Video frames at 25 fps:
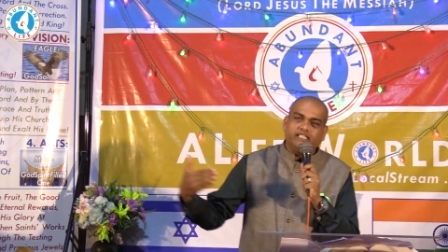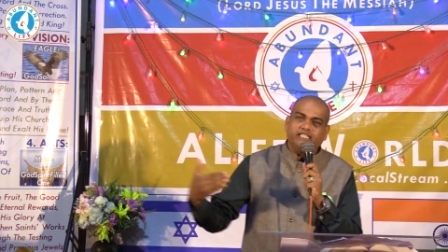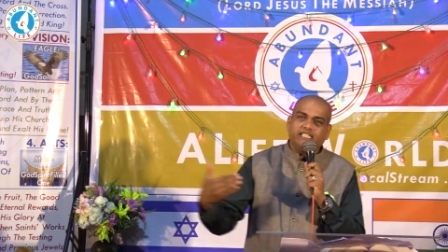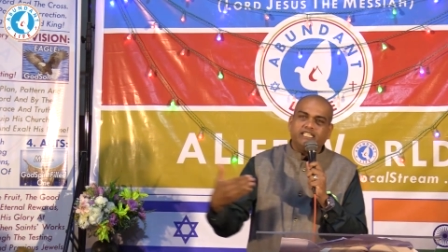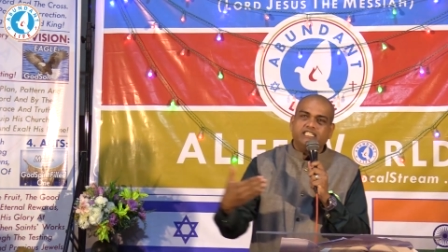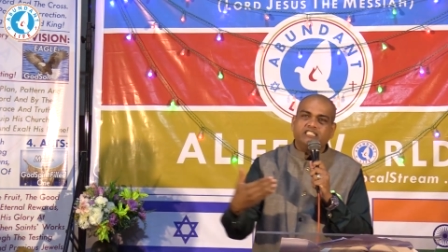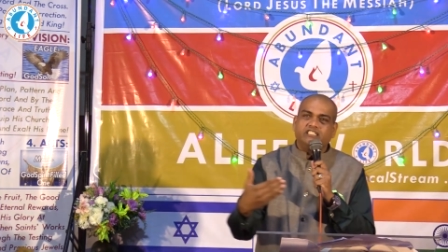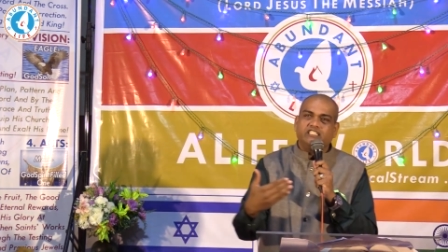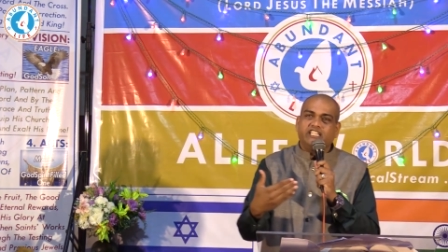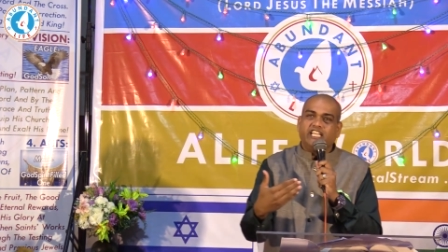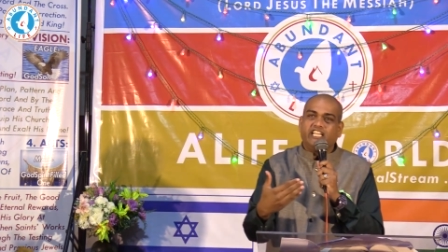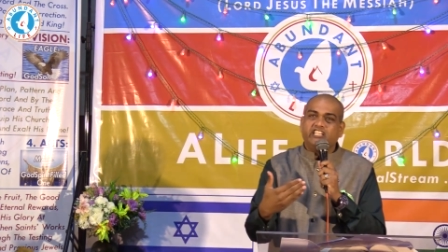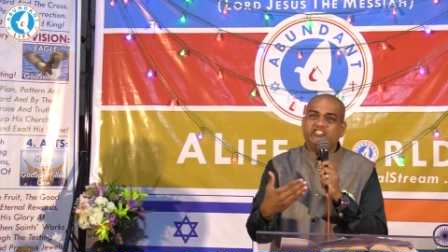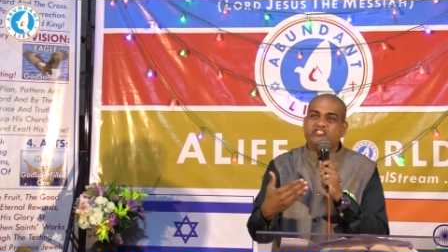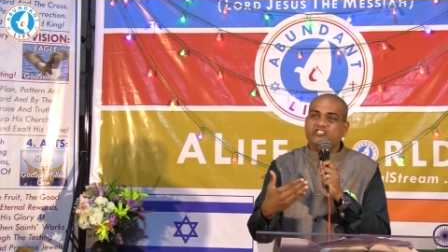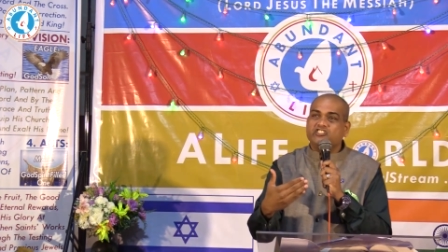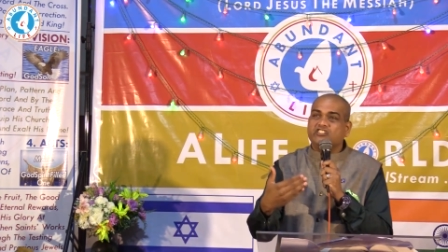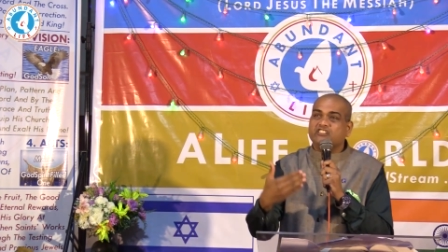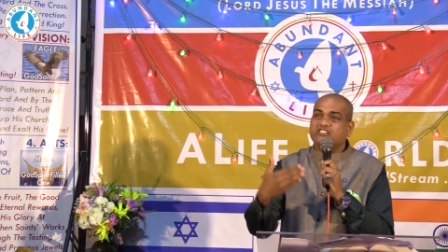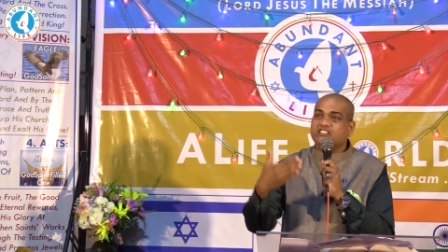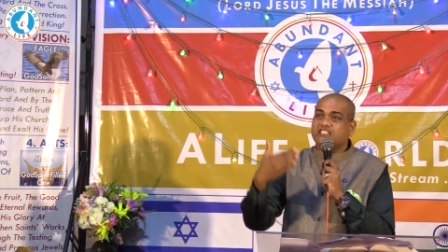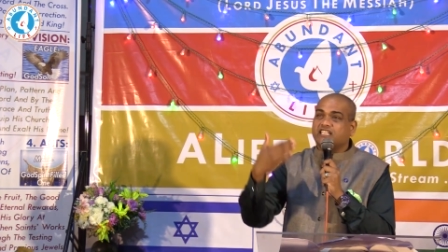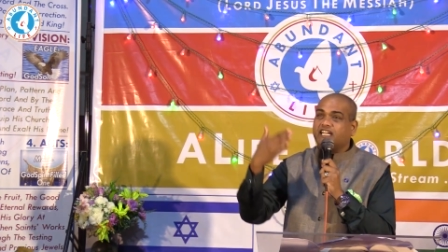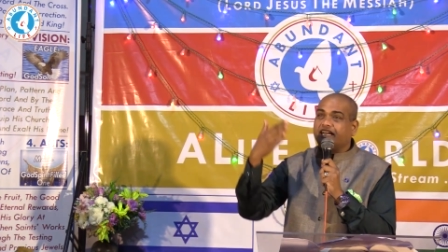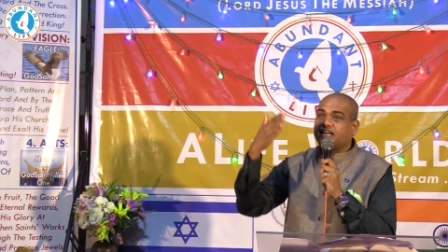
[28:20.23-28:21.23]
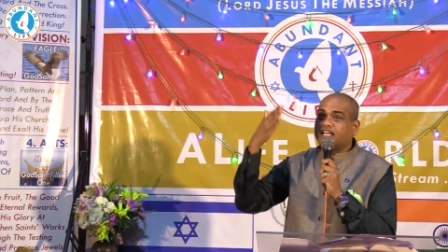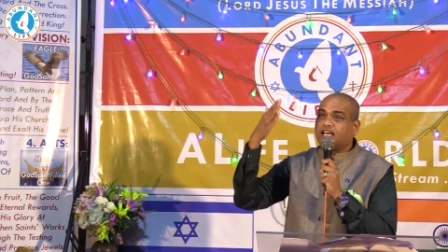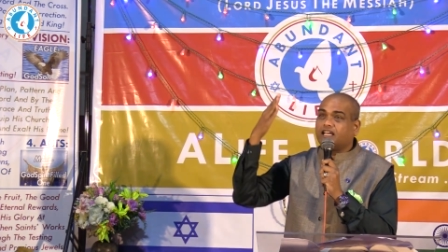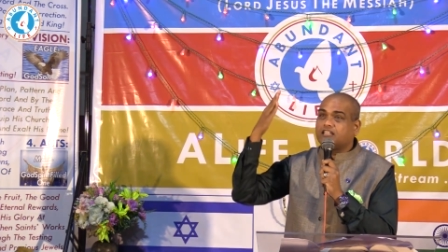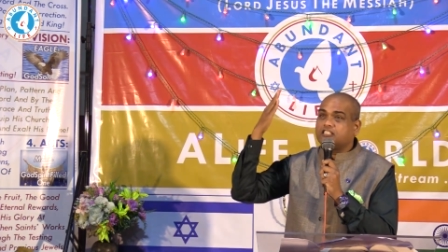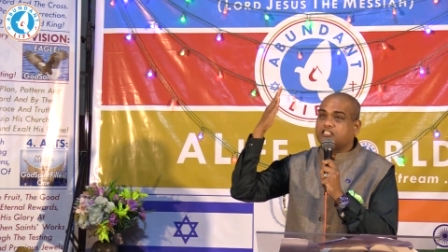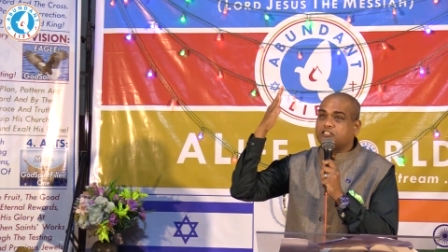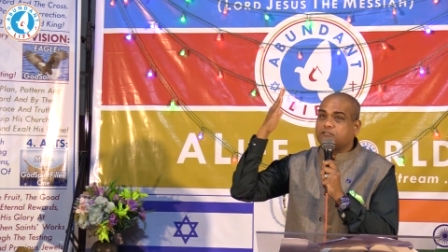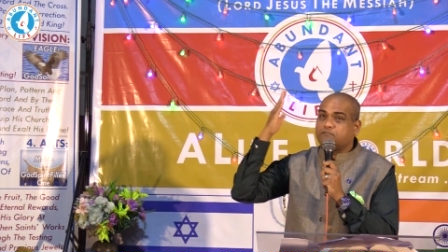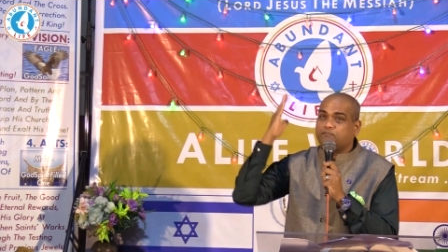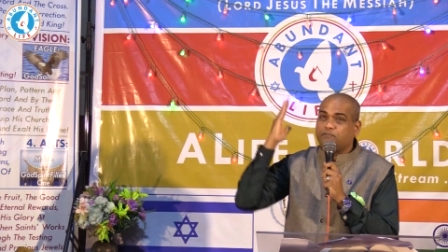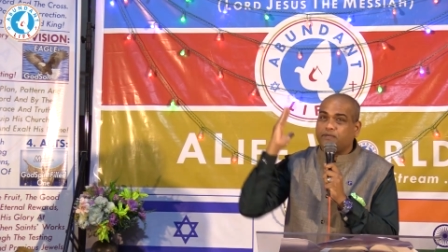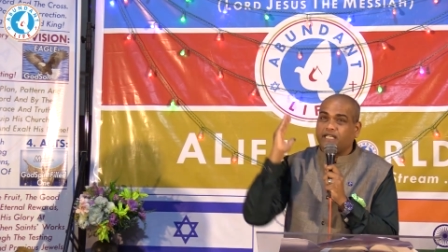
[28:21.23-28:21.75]
these nations that are
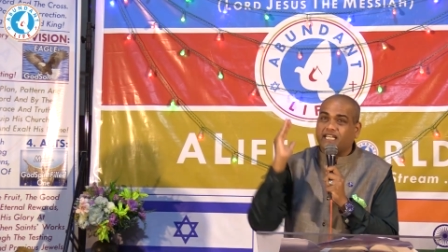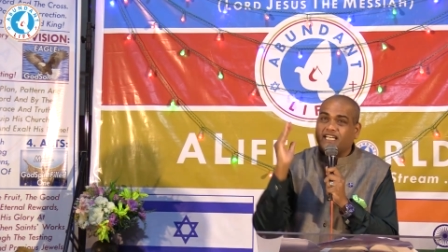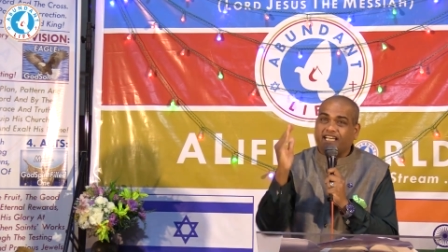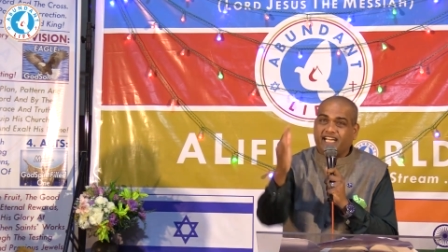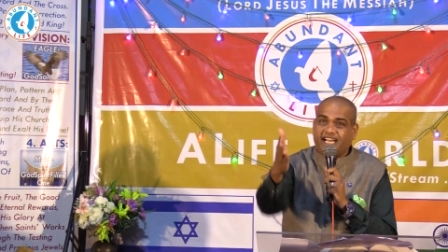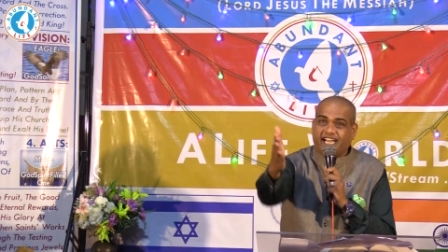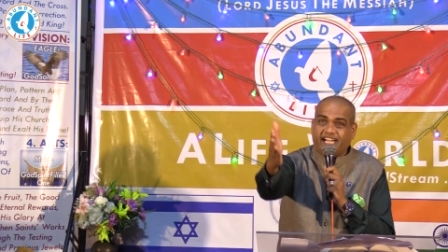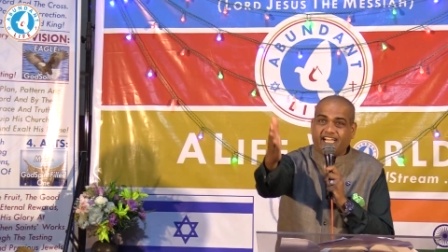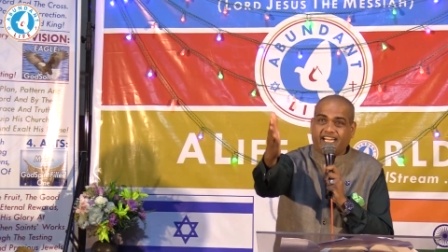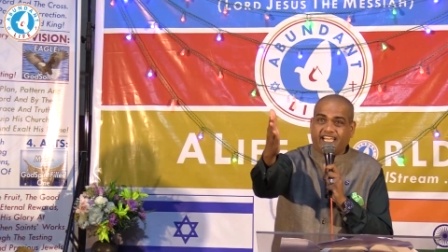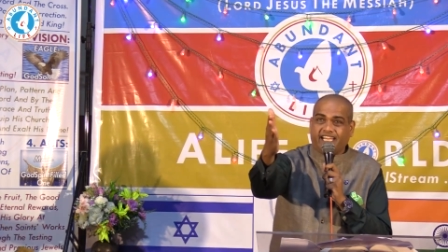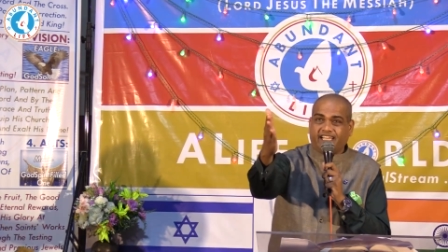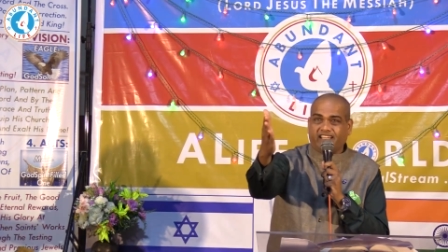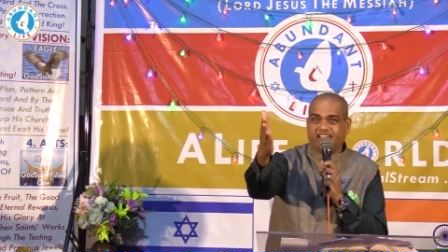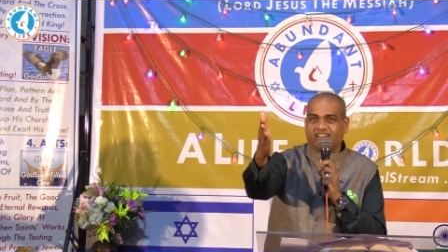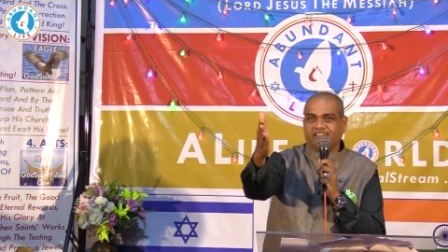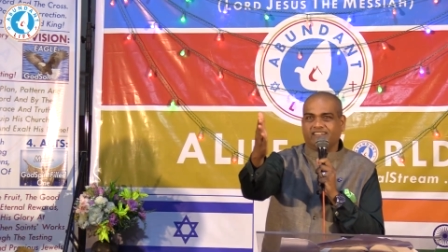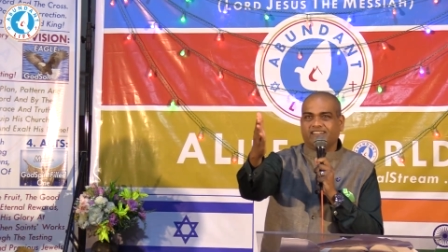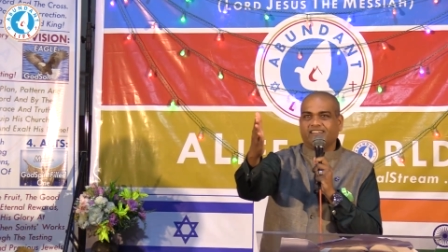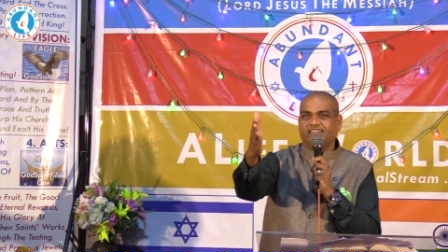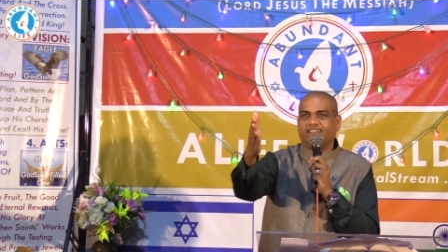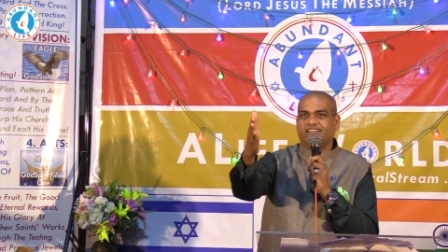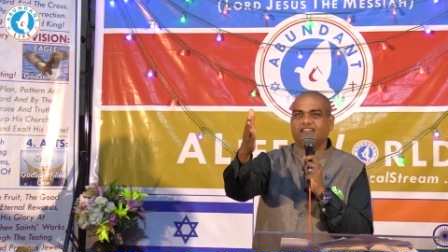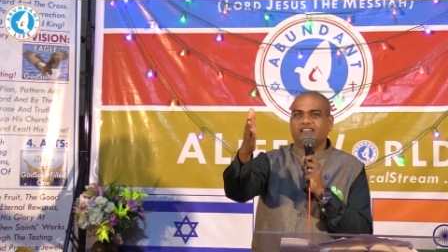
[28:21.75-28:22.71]
spearheading